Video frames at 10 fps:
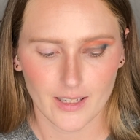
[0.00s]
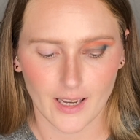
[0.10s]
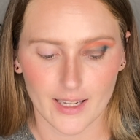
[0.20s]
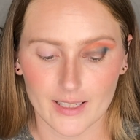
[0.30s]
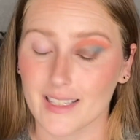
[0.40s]

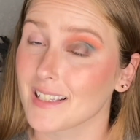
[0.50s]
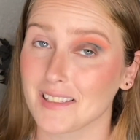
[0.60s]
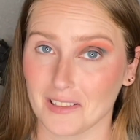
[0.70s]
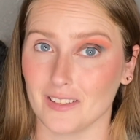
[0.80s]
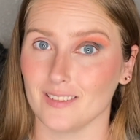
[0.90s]
and it's
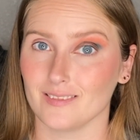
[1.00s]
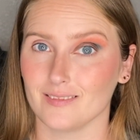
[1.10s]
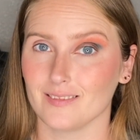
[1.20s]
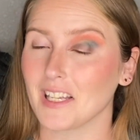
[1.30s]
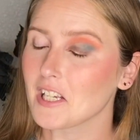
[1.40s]
still,
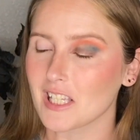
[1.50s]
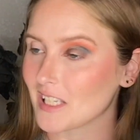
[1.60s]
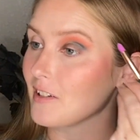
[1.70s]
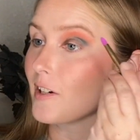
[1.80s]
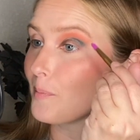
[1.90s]
they
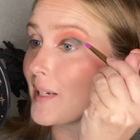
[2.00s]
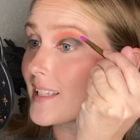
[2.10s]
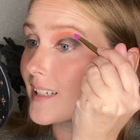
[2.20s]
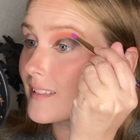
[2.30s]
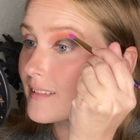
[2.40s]
still are
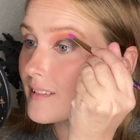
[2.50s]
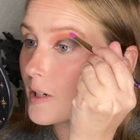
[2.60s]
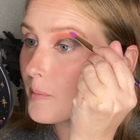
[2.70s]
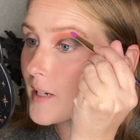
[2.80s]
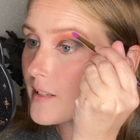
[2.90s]
amazing.
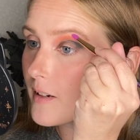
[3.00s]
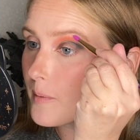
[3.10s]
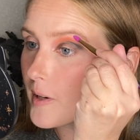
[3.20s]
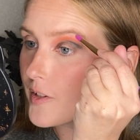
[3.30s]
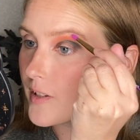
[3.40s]
Tarte makes great
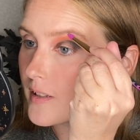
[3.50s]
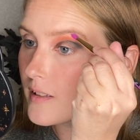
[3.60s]
brushes.